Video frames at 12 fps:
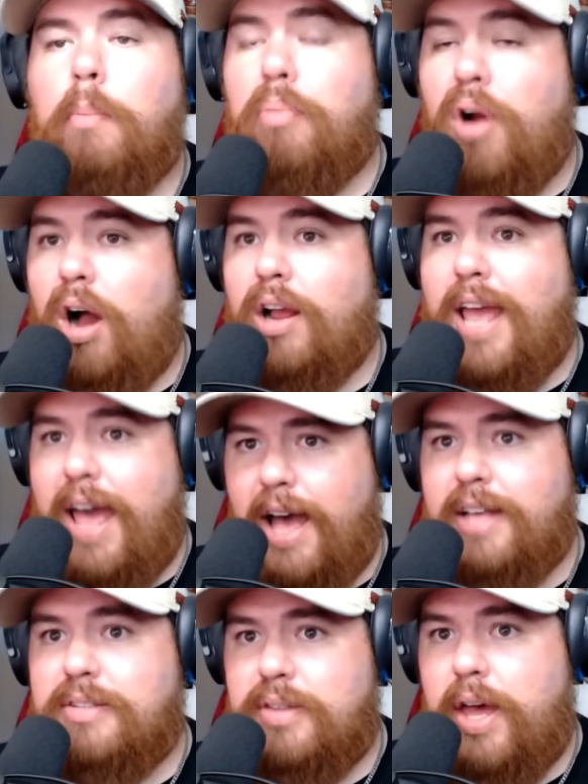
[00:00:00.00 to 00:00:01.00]
Brock
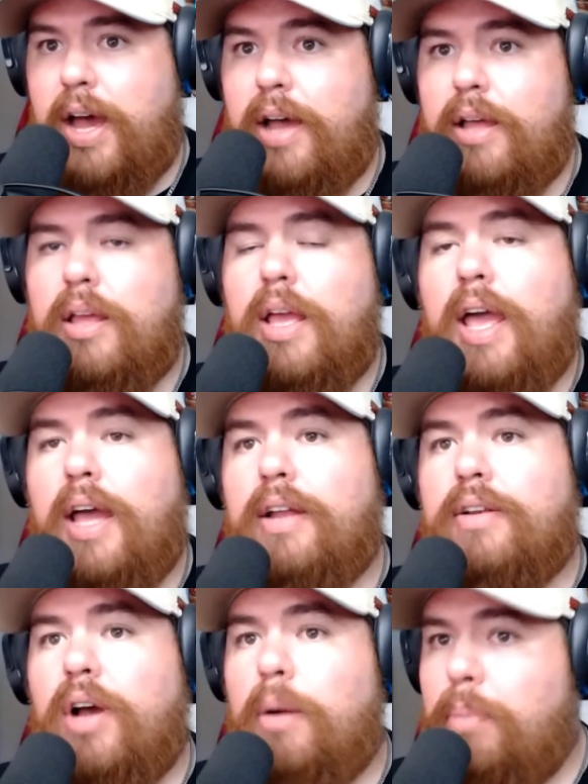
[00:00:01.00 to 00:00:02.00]
has that,
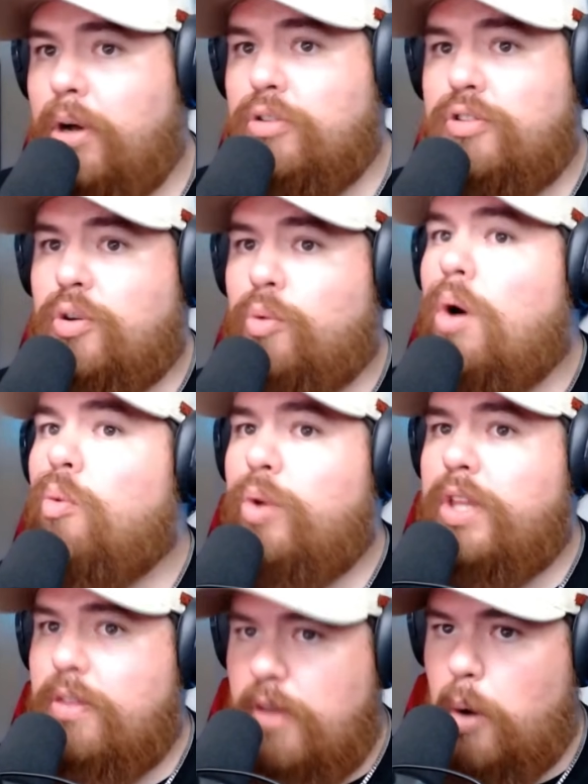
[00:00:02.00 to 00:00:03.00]
and opposed to what
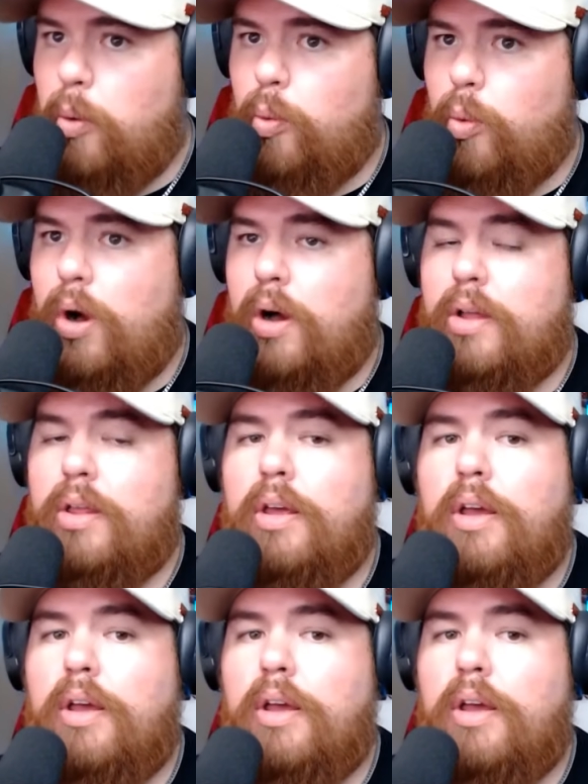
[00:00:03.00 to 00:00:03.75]
we don't want.